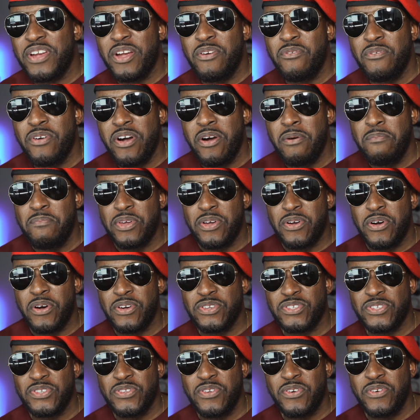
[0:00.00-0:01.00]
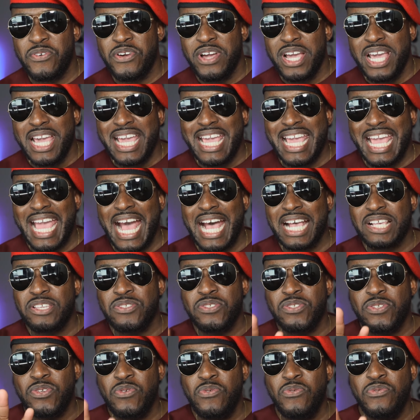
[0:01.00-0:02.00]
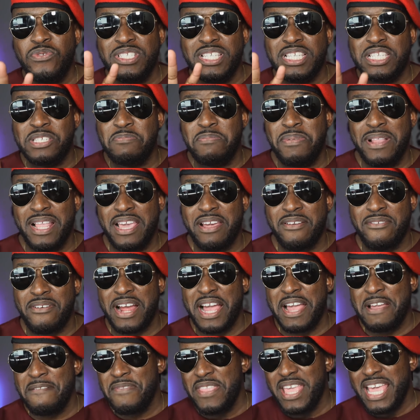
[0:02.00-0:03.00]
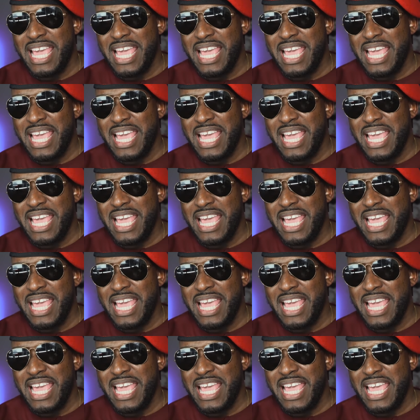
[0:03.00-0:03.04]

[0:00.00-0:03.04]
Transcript: very well because you know it has two display, right?